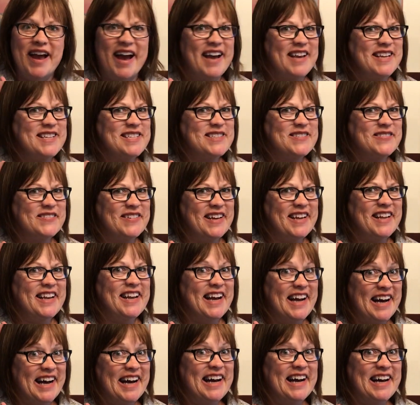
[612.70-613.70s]
Nice one,
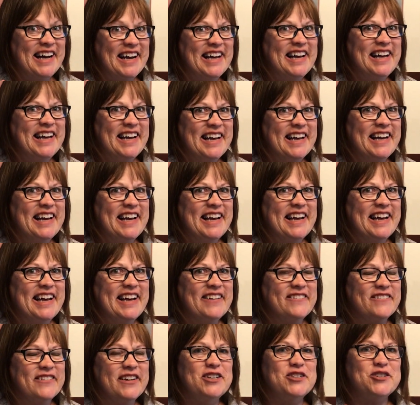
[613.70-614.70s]
huh?
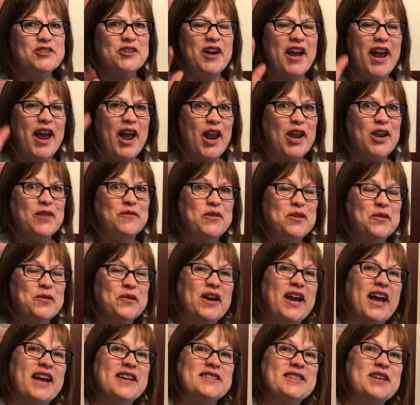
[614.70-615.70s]
Raise your hand if you were
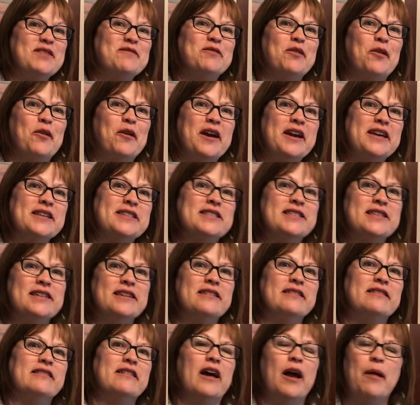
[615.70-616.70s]
guessing voice.
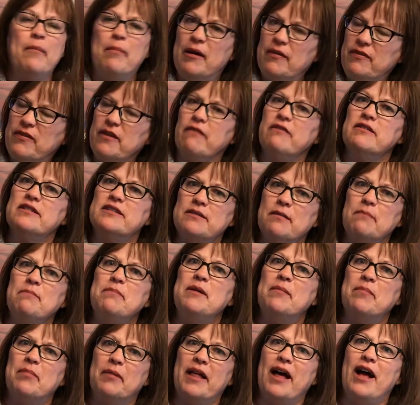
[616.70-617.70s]
I bet there were some
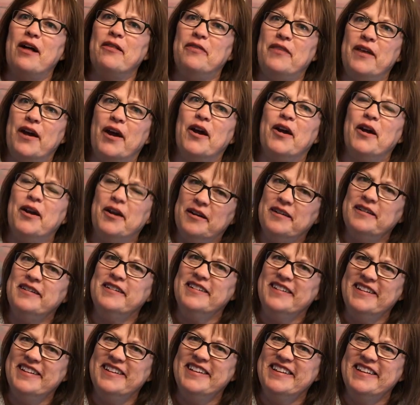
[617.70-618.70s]
people out there.
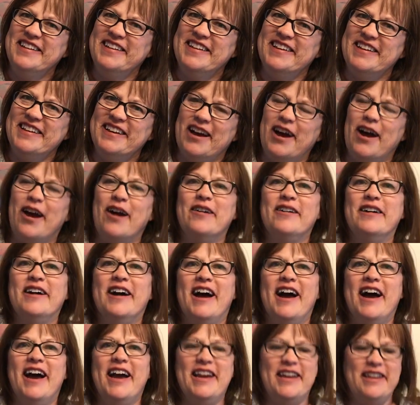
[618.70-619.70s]
All
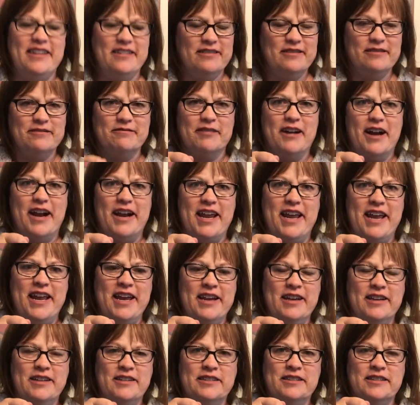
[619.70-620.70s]
right,
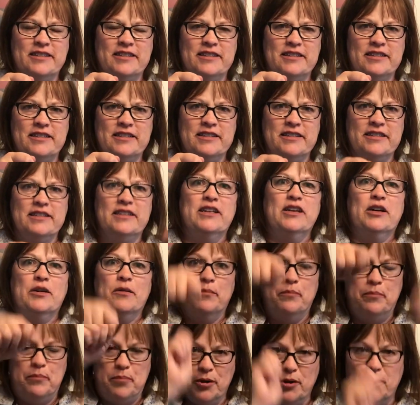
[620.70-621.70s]
ready?
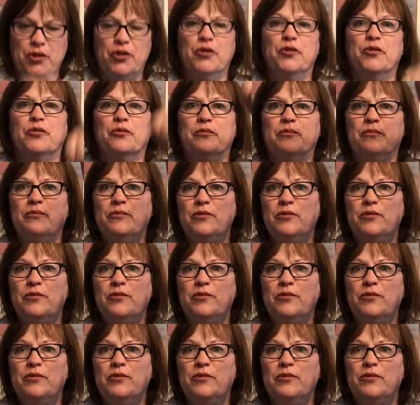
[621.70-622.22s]
Ba-doom.